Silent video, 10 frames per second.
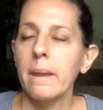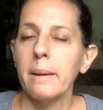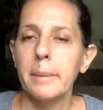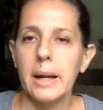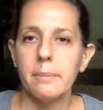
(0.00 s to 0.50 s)

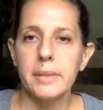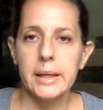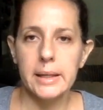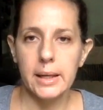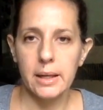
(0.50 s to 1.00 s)
but I'm
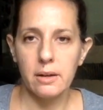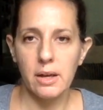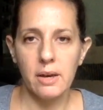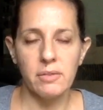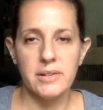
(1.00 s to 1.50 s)
thinking
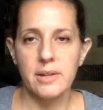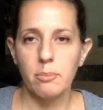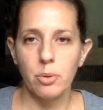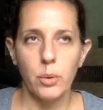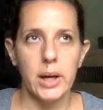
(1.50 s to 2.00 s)
if at some
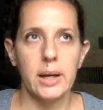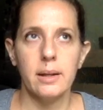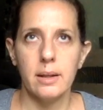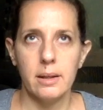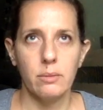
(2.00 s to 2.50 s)
point eh,